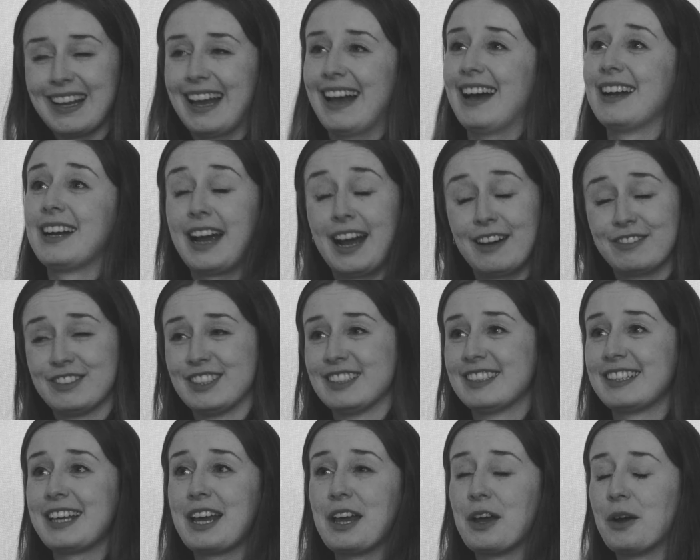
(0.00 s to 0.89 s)
And I have
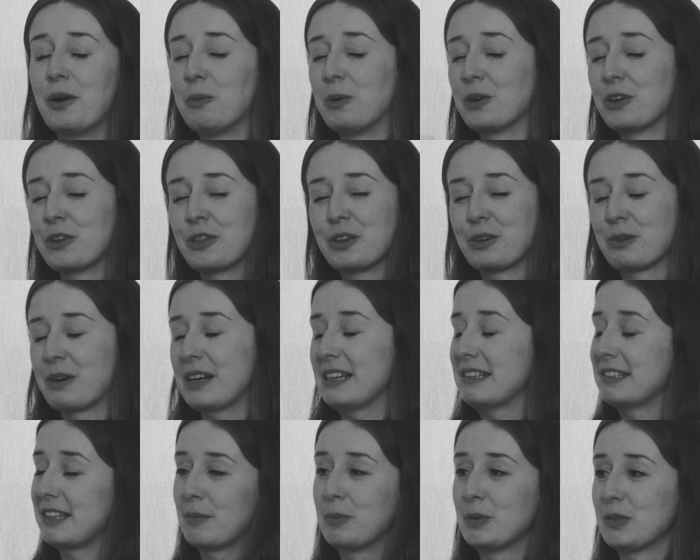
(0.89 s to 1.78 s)
to say it, one of the
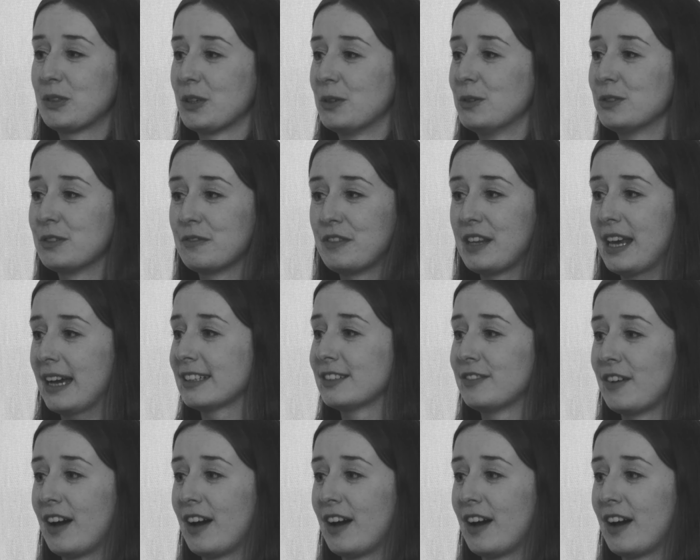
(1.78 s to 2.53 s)
greatest episodes of The X